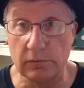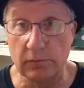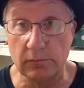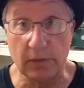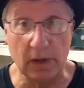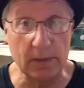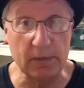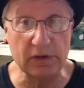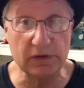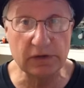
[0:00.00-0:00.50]

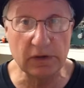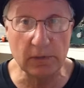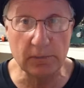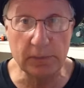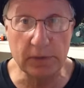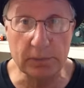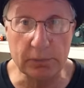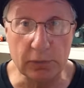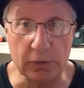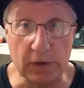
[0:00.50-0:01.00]
Maybe some
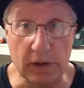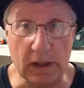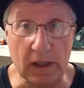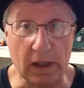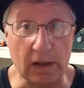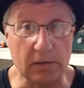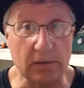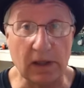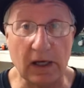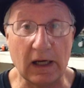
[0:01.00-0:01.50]
people
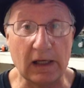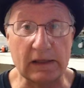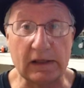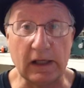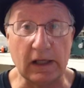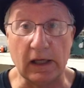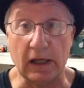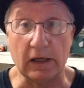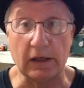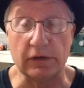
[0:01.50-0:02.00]
can. I
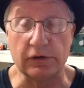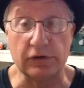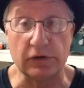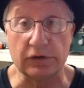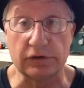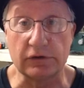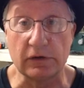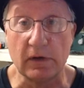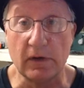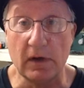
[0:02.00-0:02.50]
can't.
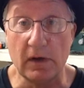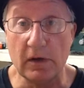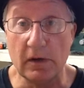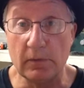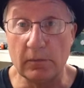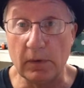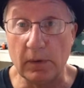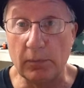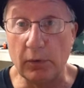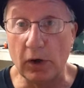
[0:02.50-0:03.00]

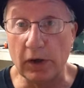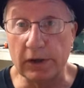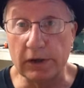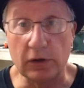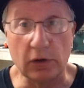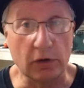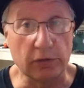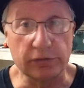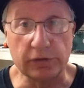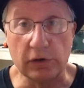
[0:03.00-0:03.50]
My body
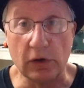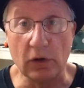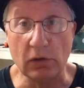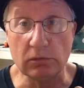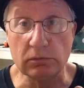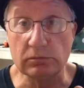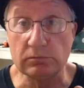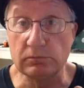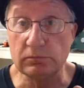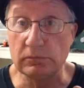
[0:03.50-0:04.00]
goes,
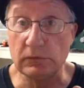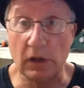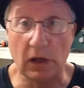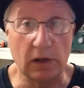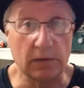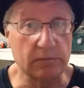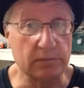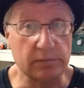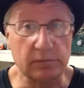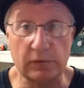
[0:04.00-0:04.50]
nope,
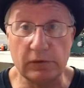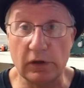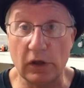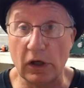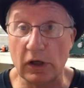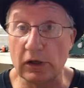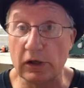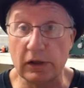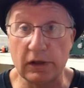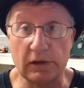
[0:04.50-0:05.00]

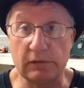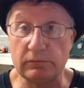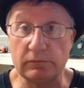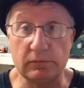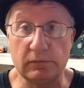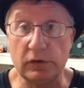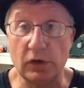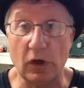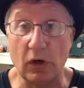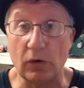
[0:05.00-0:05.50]
not gonna.
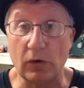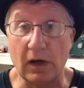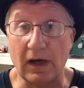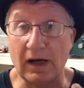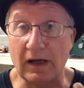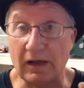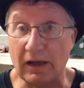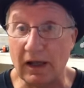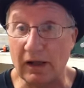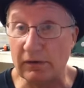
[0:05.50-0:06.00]
No,
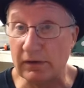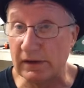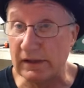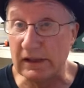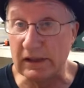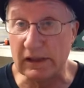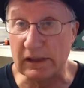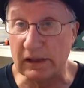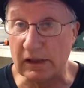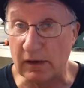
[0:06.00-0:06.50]
I'll
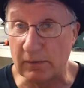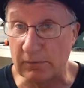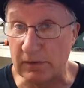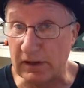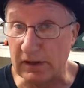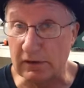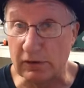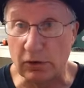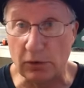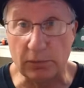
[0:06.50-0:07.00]
heat it up,
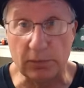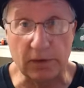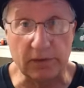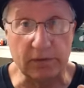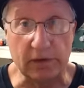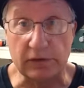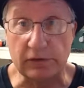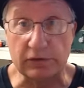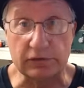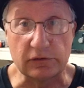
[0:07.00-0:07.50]
need a little bit
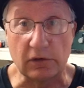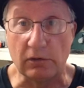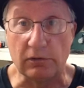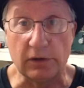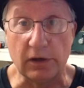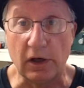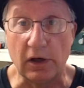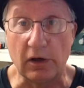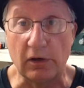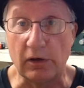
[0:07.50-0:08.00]
of it. Just go,
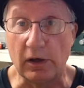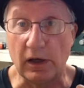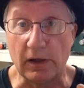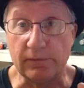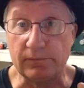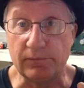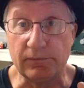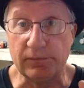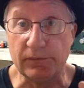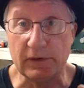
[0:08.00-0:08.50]
no,
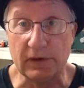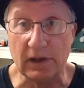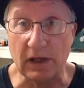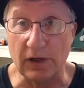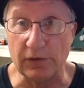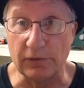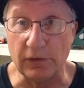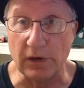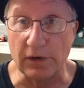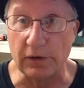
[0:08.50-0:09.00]

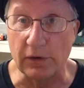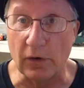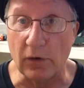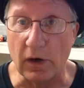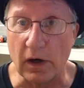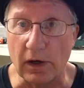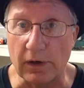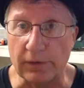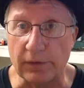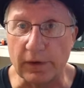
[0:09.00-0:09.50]
I'd rather go
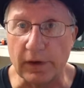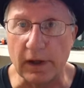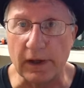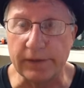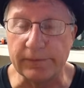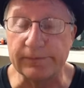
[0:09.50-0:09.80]
hungry.